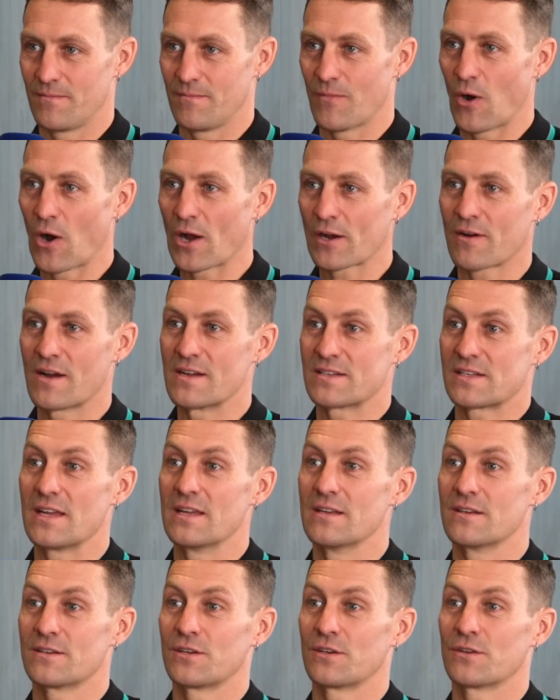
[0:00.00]
migrates
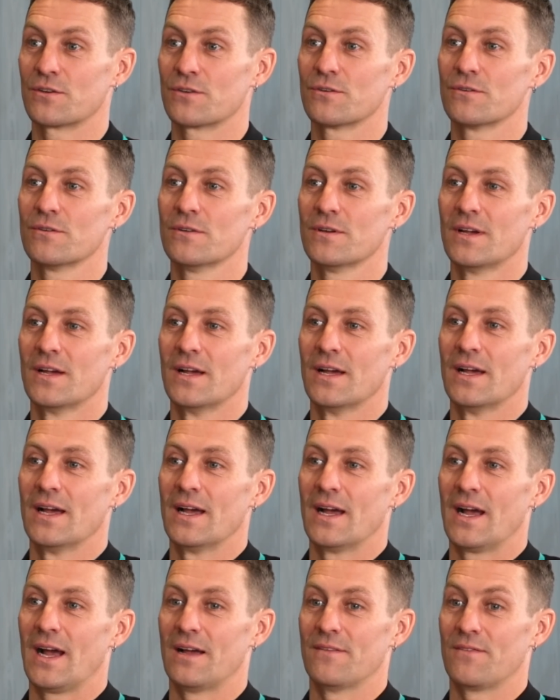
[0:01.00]
into you,
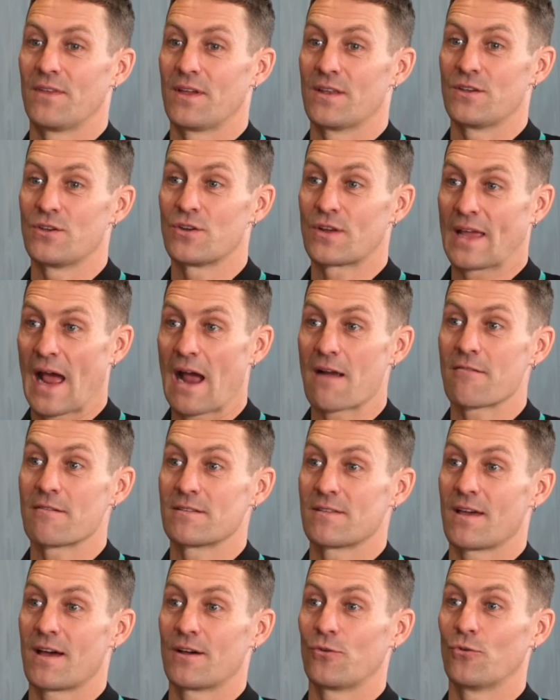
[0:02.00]
and then you
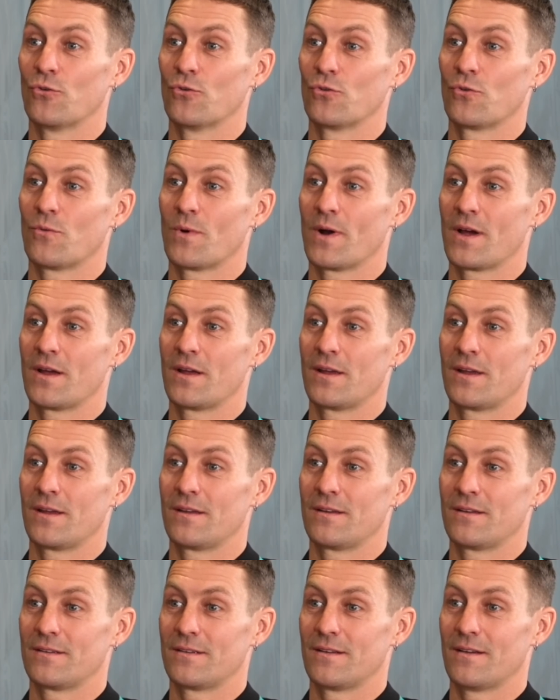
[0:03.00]
carry that all the
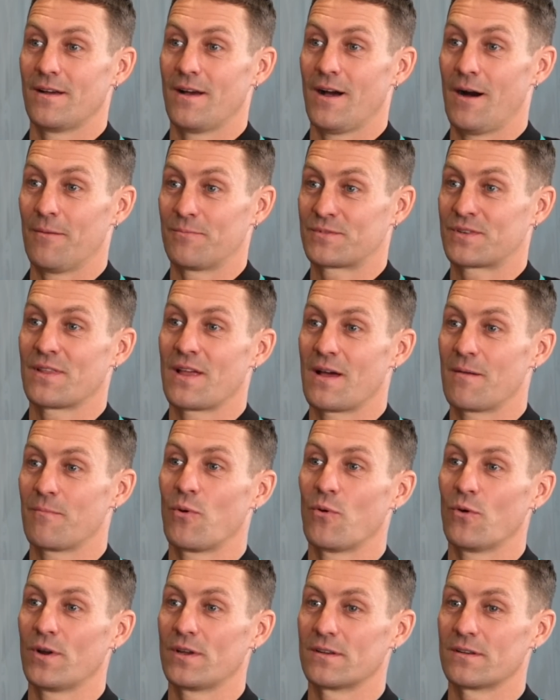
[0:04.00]
way up to that
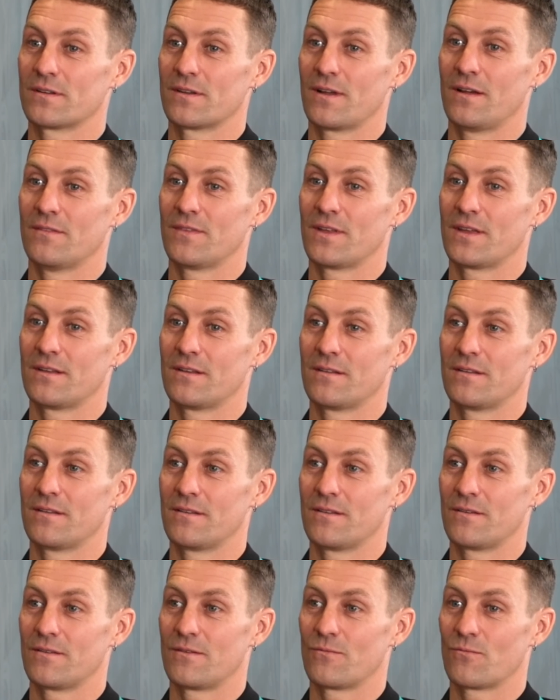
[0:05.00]
point, and
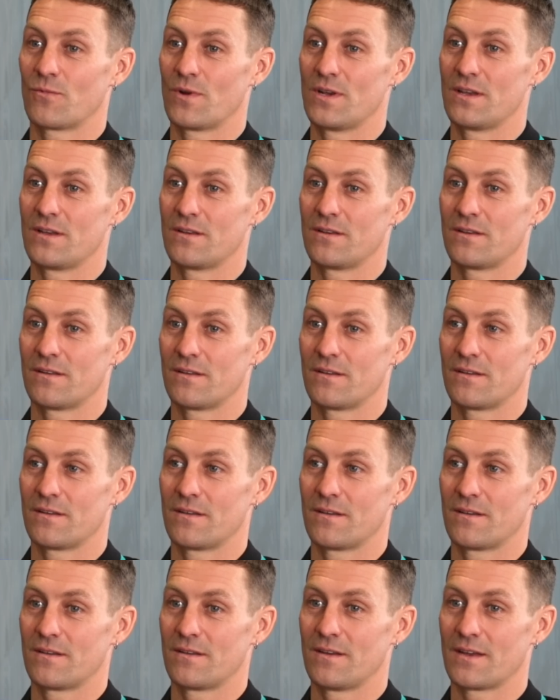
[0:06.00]
then when
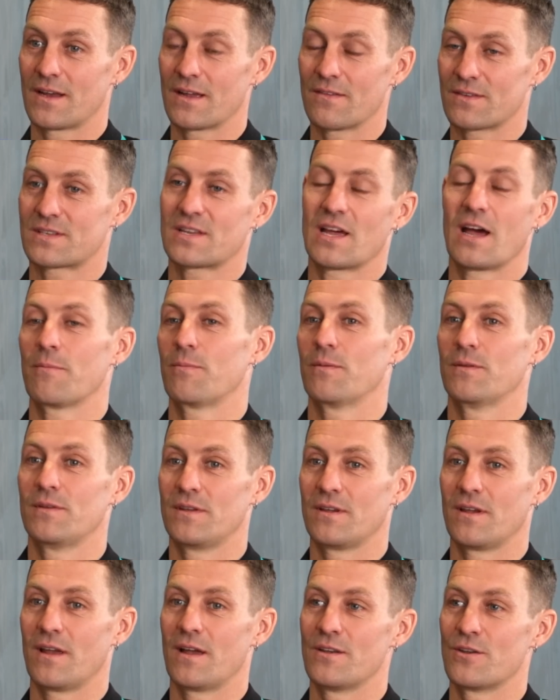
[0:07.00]
you get the tap
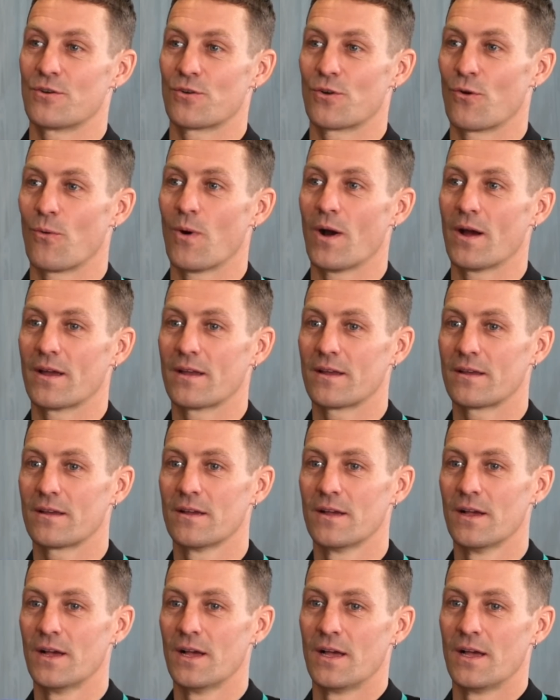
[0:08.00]
and you're away,